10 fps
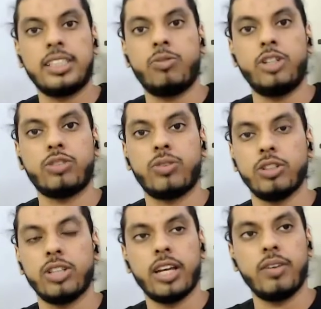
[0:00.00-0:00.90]
video is for you.
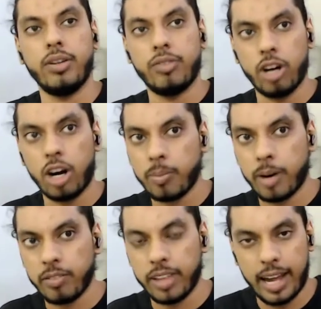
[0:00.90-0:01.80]
Like even if you're not a
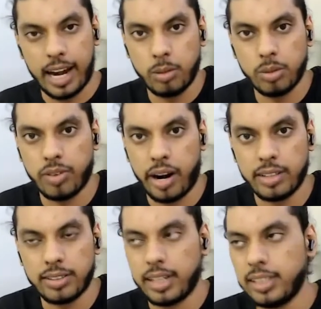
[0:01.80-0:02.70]
part of the Academy of Art and
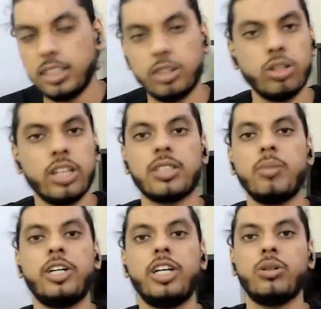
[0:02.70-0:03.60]
Scientists, it's okay. It's
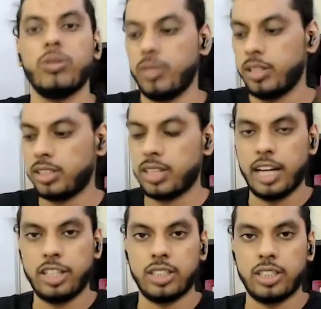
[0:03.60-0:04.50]
completely good. The
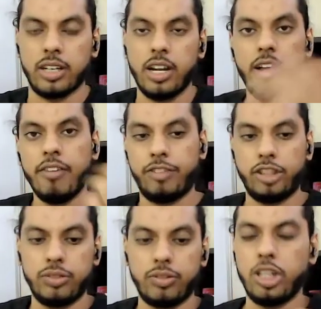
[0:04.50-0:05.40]
strategies are there.
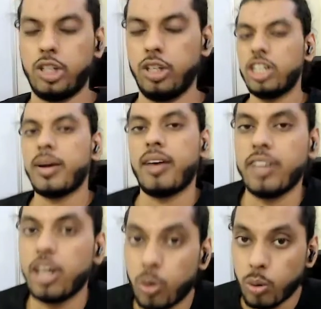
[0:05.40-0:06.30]
First of all, to be having
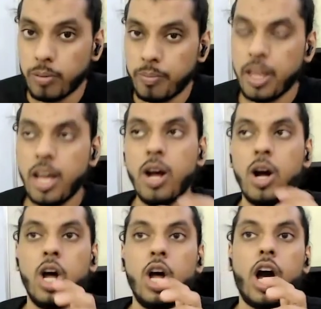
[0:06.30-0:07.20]
a goal.
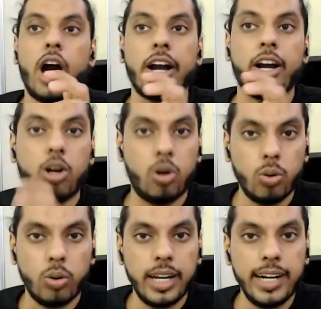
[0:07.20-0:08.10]
A
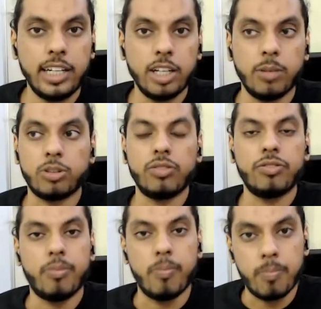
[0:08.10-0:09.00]
goal in terms
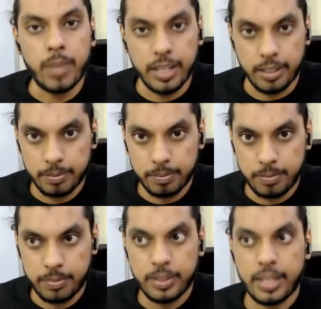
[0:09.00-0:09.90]
of money.
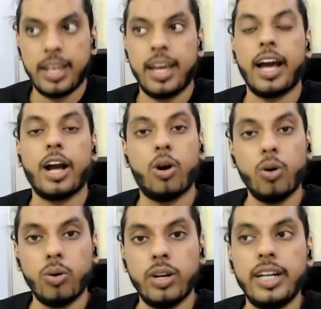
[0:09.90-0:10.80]
A
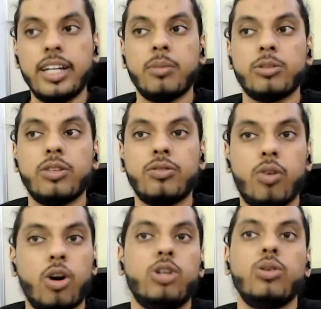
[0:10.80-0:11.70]
goal in terms of
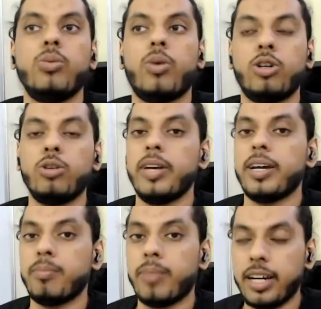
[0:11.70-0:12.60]
what do you want to
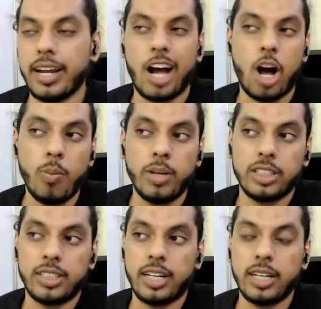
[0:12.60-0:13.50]
make money. Like how much
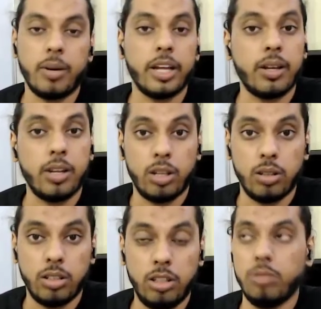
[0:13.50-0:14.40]
is that income? Like
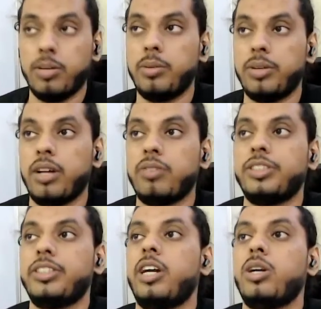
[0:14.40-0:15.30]
you might be like,
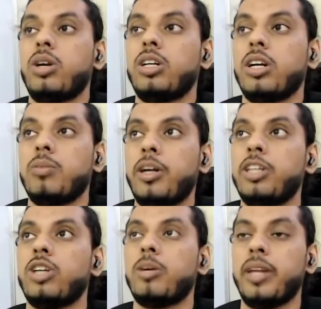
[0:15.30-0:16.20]
first of all, I don't like money
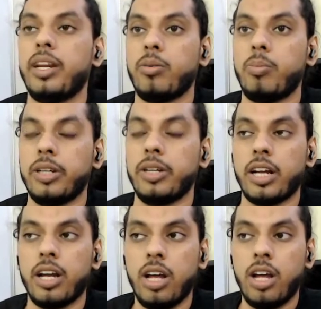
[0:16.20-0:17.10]
is not money. Like